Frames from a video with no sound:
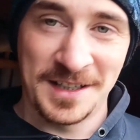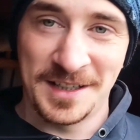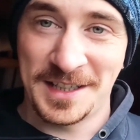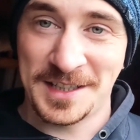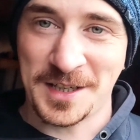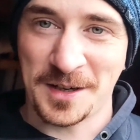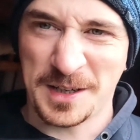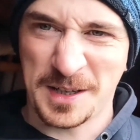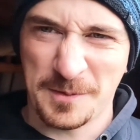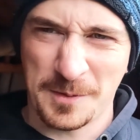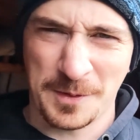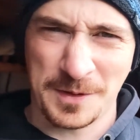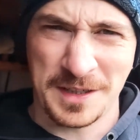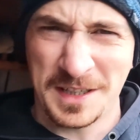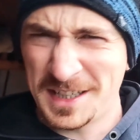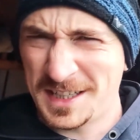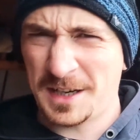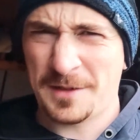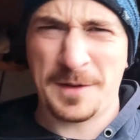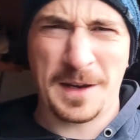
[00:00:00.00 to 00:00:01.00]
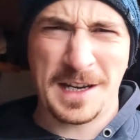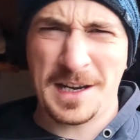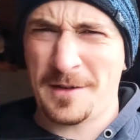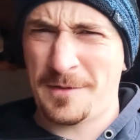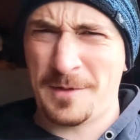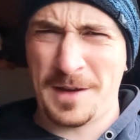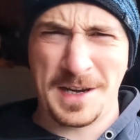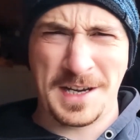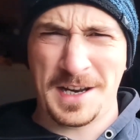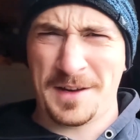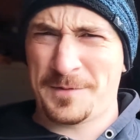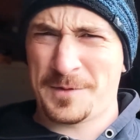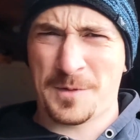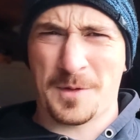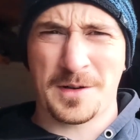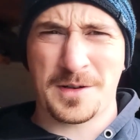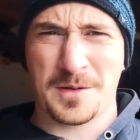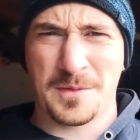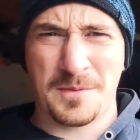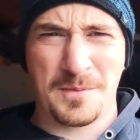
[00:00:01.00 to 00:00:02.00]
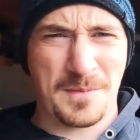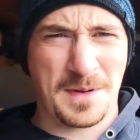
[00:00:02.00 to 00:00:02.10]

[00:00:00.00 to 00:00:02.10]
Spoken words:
Just go get water. Enough twaddle.